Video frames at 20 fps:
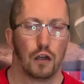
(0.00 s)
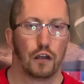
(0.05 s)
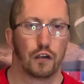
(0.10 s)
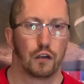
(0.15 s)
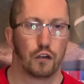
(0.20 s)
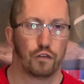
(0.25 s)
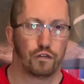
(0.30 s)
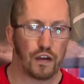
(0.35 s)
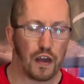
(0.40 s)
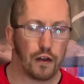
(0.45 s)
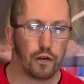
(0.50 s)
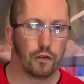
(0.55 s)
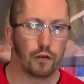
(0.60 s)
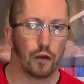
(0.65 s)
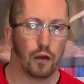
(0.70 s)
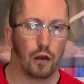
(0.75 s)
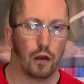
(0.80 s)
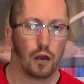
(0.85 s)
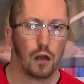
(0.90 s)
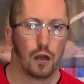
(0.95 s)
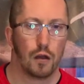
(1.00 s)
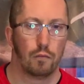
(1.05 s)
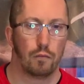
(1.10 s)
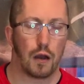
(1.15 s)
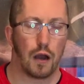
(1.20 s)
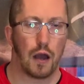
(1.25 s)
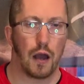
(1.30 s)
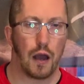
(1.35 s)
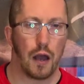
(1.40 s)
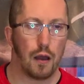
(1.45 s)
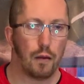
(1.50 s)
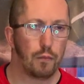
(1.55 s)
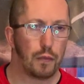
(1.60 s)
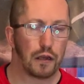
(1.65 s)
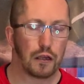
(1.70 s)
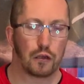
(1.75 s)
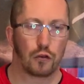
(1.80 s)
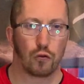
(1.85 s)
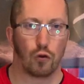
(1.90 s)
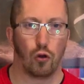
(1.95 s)
Defender
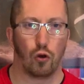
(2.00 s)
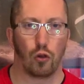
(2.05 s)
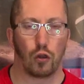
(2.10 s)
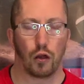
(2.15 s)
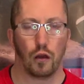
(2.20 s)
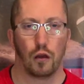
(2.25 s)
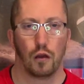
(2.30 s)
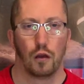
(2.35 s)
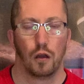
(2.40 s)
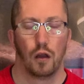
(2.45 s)
mini crawler.